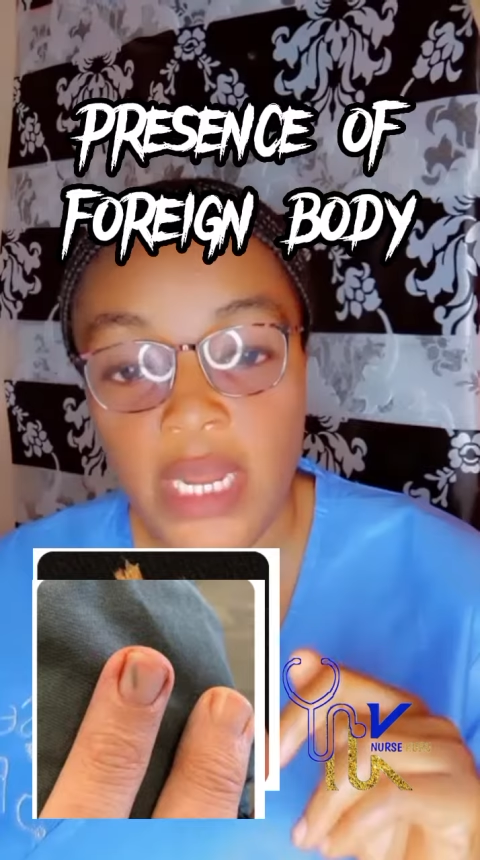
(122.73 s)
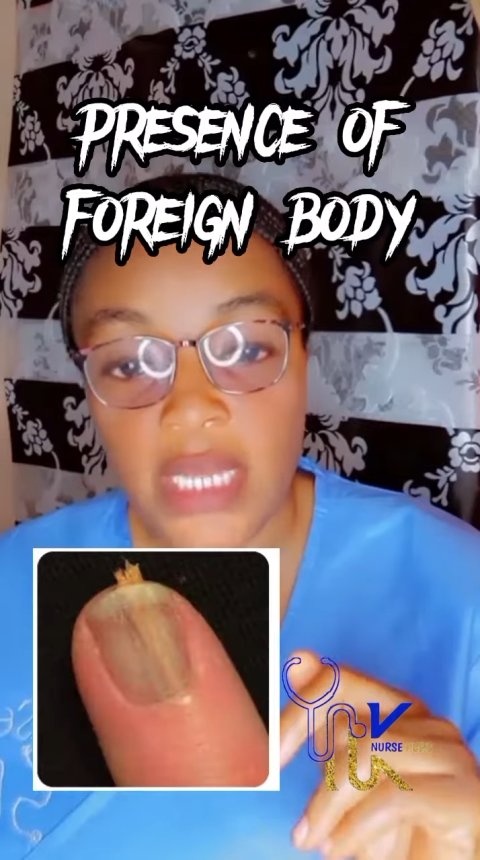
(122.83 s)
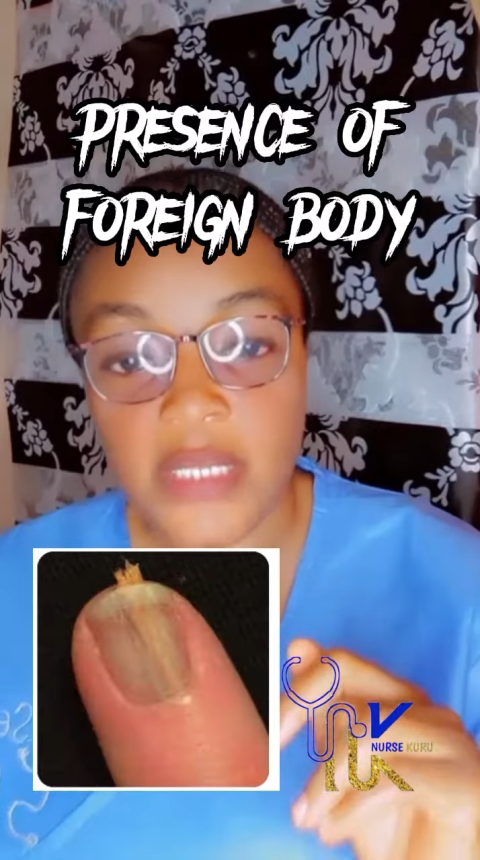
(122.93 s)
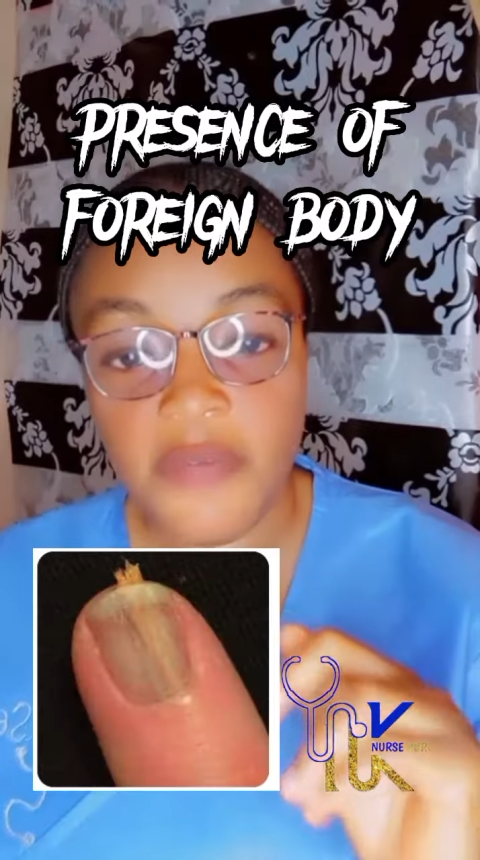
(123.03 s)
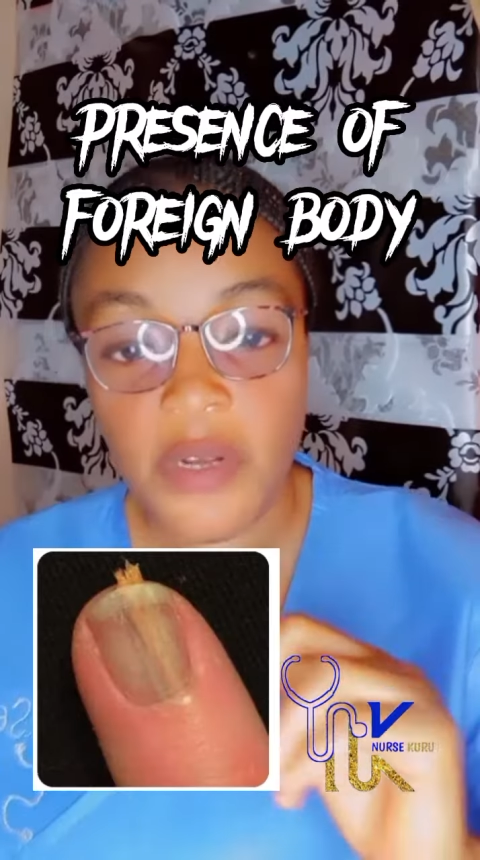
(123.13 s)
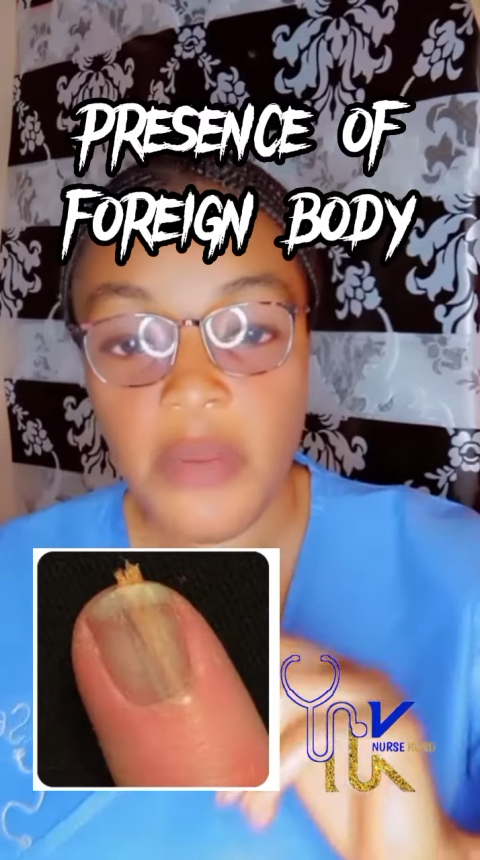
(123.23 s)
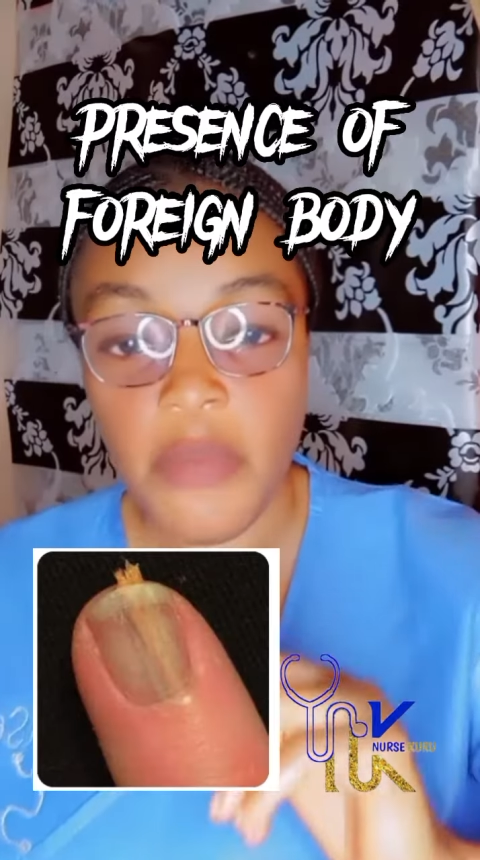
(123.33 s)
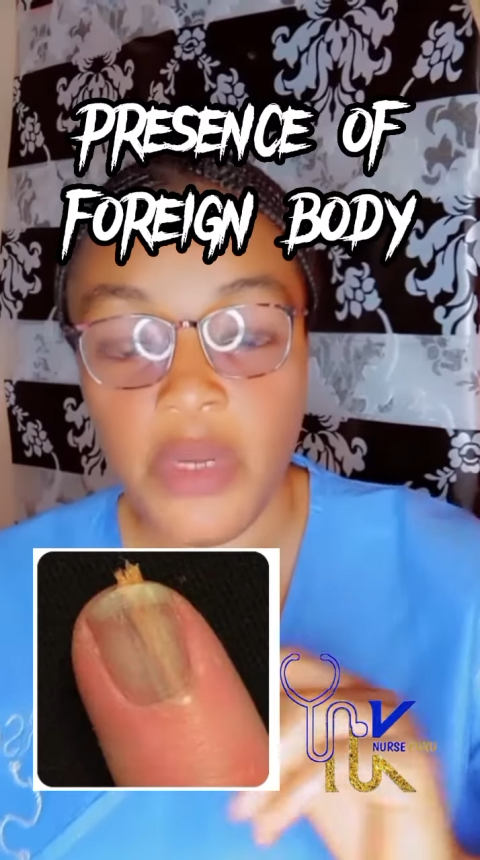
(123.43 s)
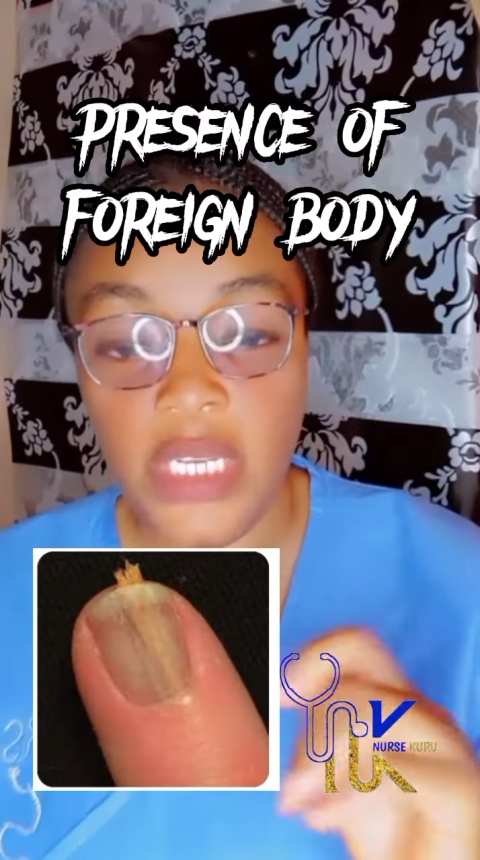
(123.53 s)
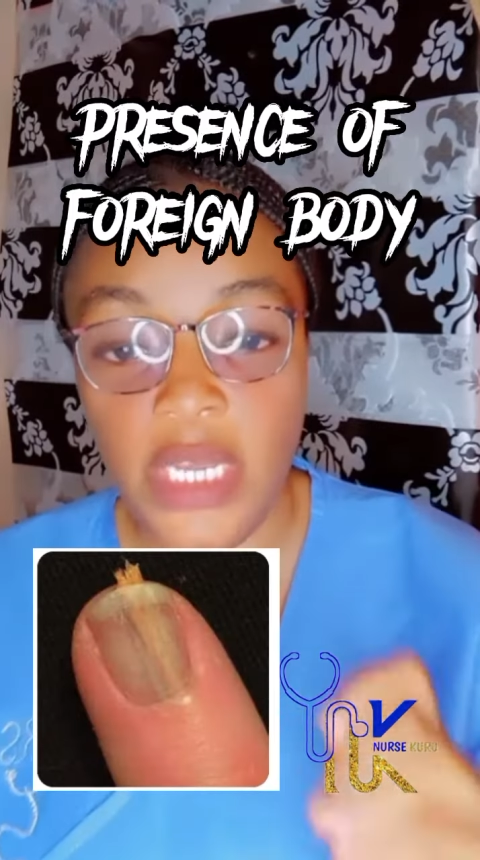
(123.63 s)
foreign
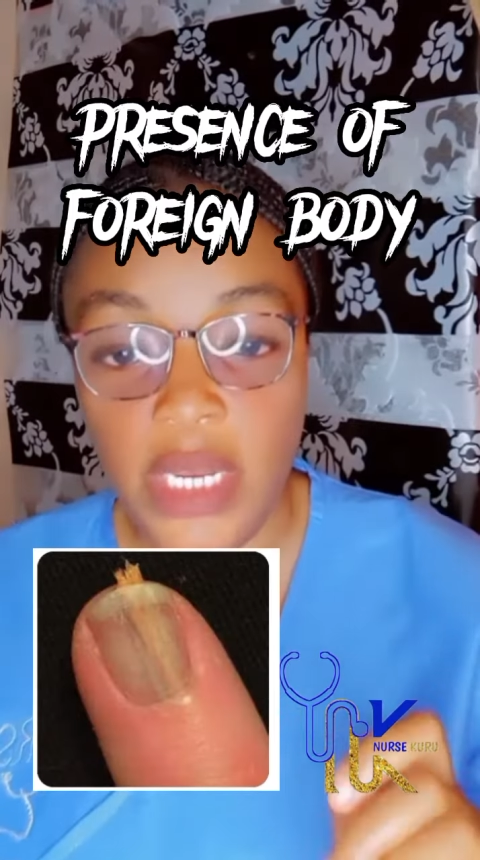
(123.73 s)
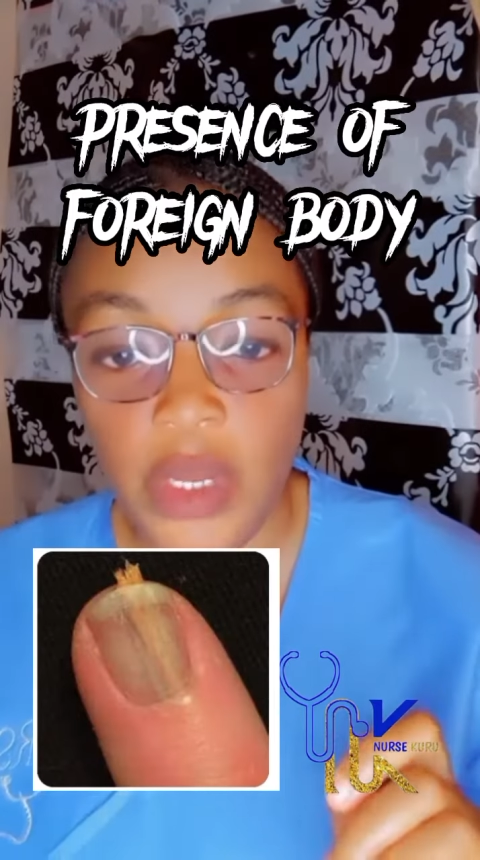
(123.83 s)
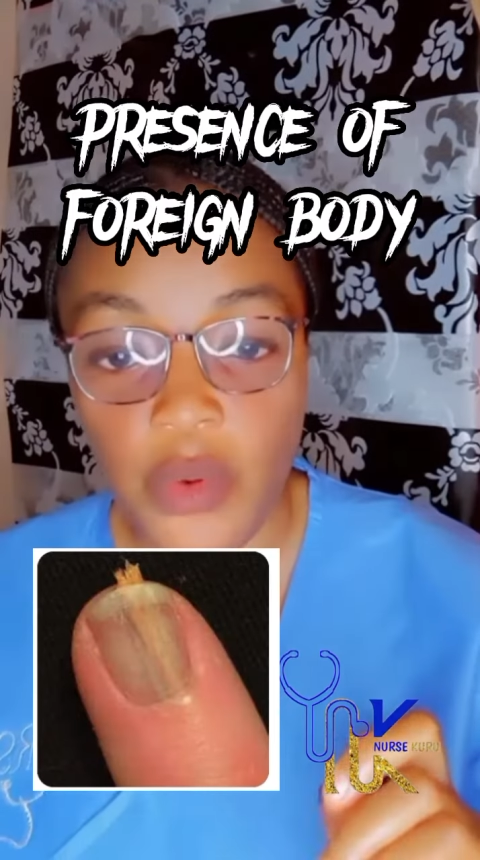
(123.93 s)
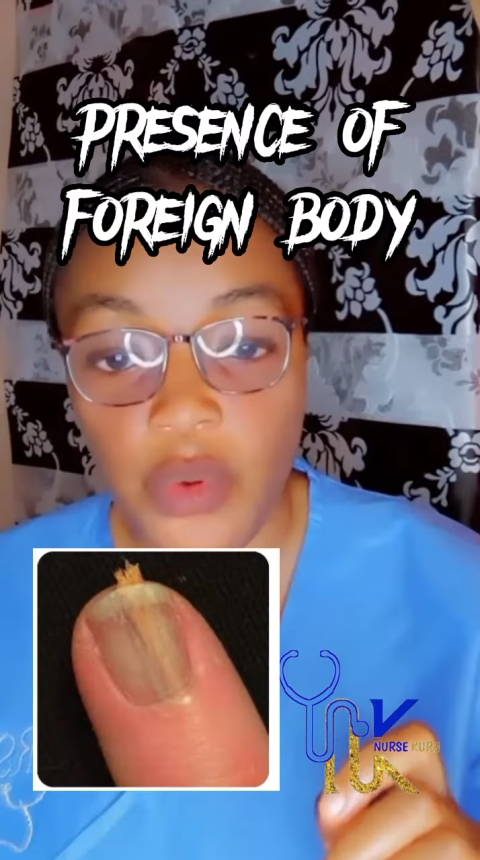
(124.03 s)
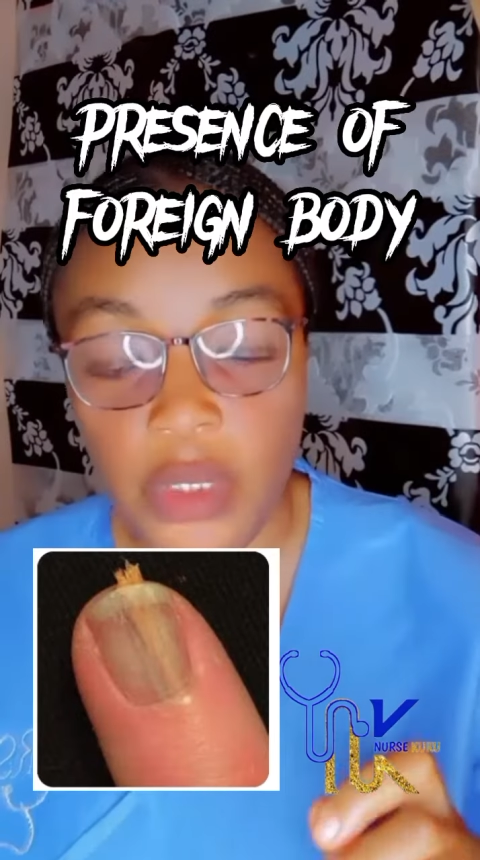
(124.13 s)
body in a wound,